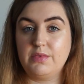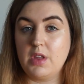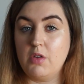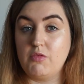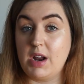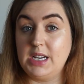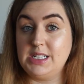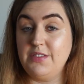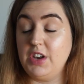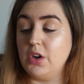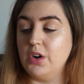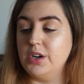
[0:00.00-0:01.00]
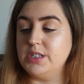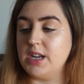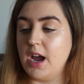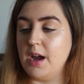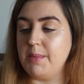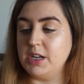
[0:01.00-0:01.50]
relatively good.
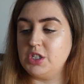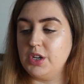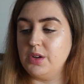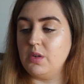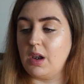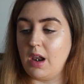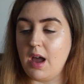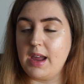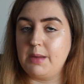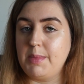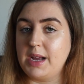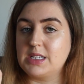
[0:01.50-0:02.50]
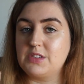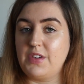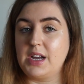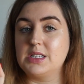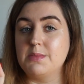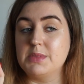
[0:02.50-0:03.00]
I do like Max
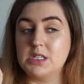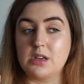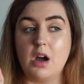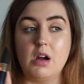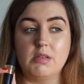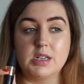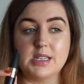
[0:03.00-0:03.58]
Factor mascaras.